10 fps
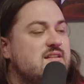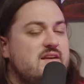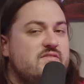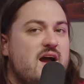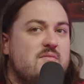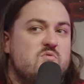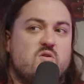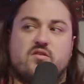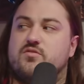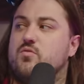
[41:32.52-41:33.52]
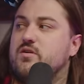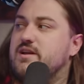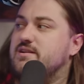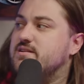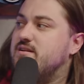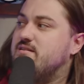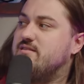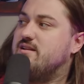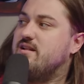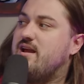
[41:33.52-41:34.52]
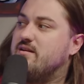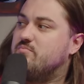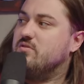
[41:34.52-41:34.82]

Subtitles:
that they've got more authority than like